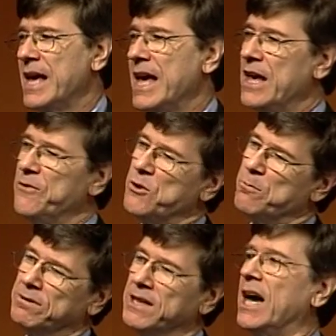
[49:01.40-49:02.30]
If you
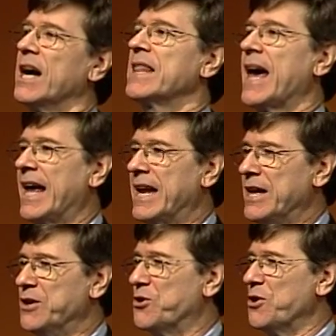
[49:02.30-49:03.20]
plug that
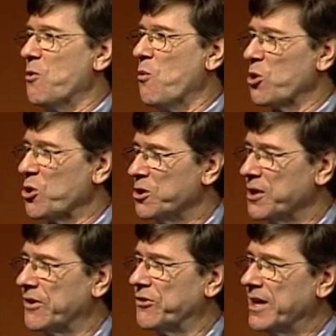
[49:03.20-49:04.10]
into the world
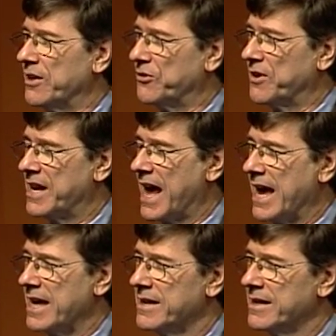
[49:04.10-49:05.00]
as it is
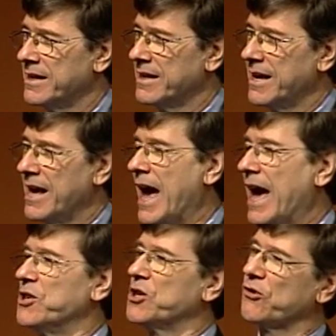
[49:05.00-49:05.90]
today
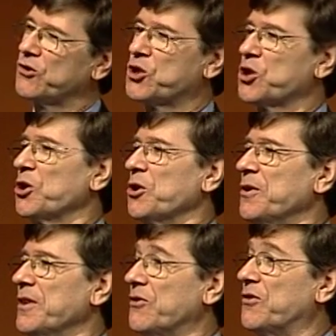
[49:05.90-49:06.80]
and just
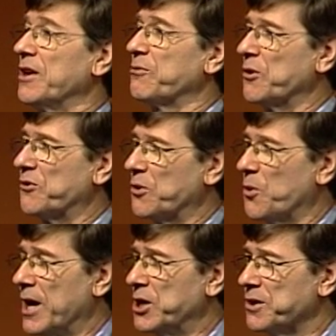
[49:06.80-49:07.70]
churn this difference
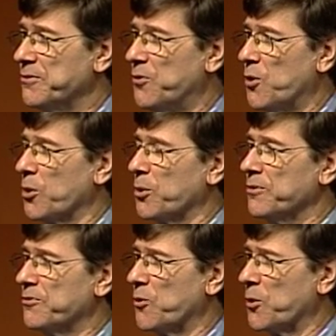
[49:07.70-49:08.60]
equation
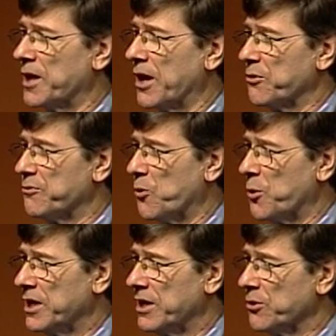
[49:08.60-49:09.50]
forward for another
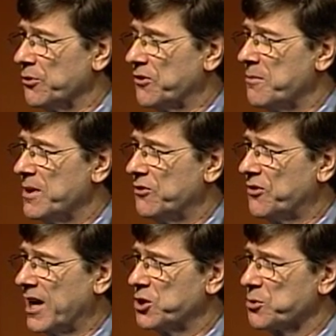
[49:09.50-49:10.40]
40 years to mid
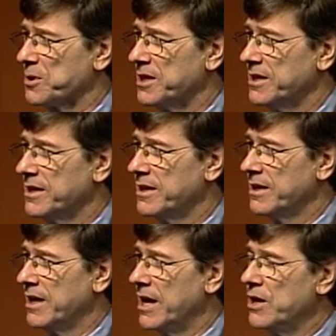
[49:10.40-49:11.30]
century,
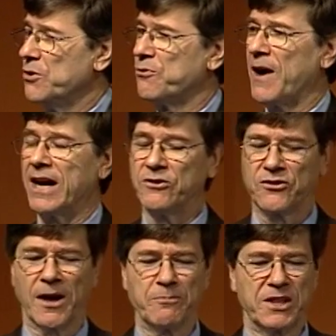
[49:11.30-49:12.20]
you find
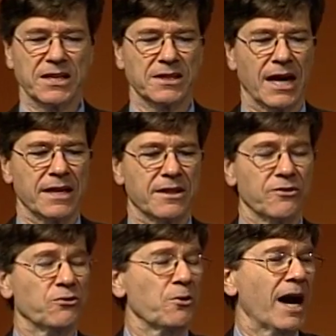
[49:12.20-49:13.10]
something like
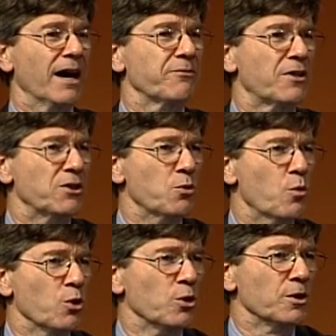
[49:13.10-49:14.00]
this graph that the
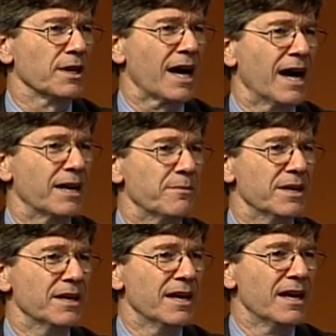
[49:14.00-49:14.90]
world
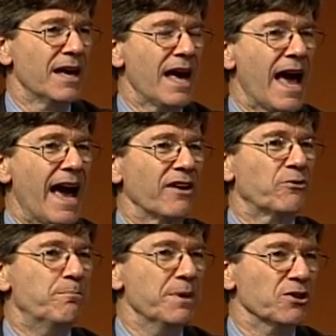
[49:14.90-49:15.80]
economy has
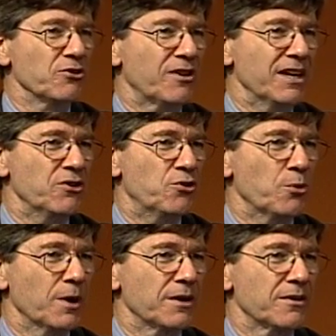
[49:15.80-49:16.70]
built
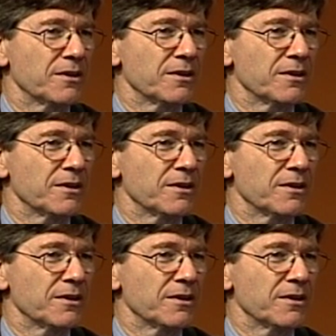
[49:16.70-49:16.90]
into it